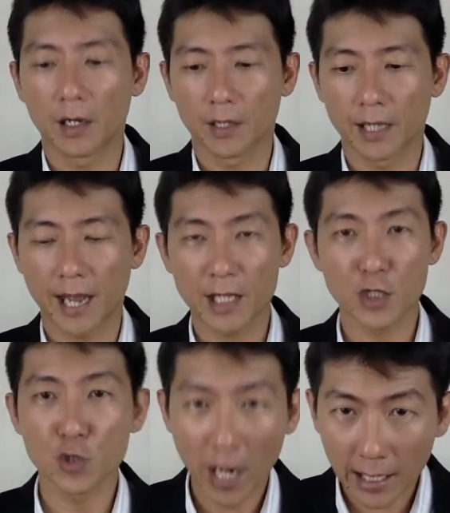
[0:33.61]
they are
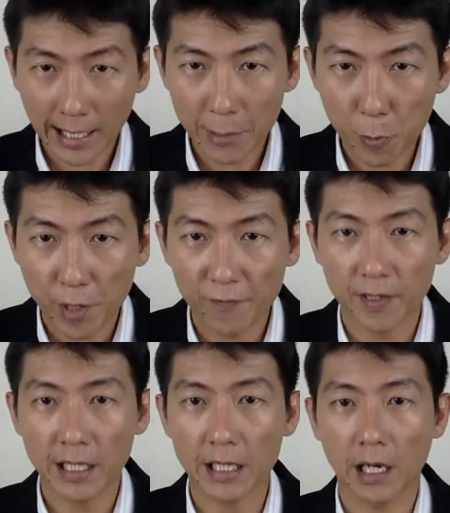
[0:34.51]
struggling with
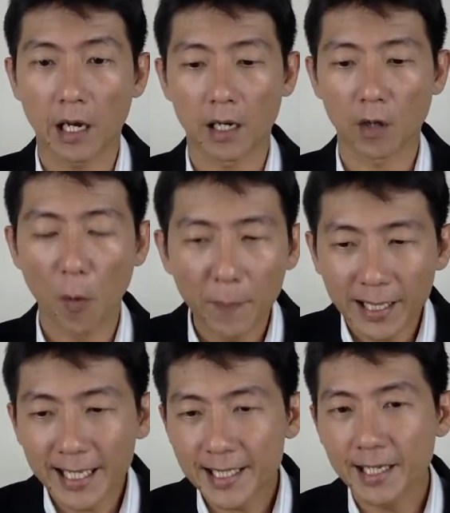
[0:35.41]

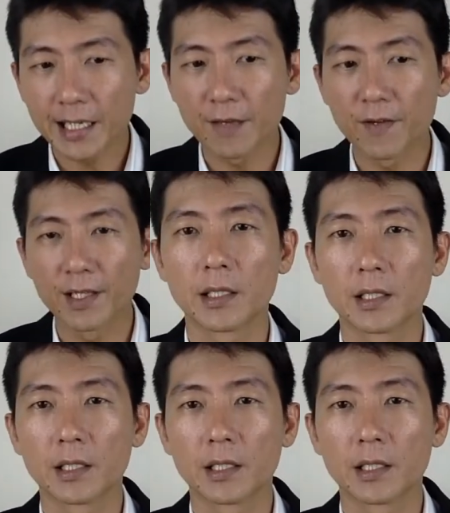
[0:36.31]
completing even